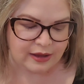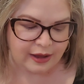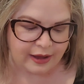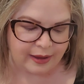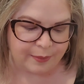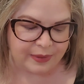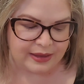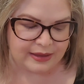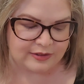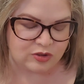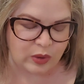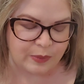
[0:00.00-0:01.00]
um,
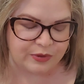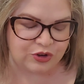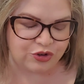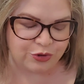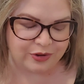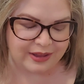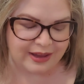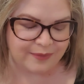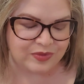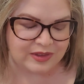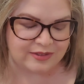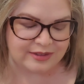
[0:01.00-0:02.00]
sweet
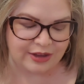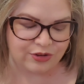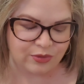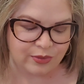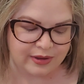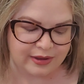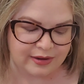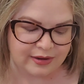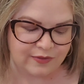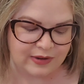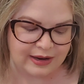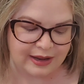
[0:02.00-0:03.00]
patchouli, sandalwood,
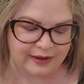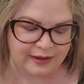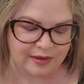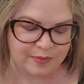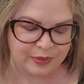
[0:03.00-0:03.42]
vanilla,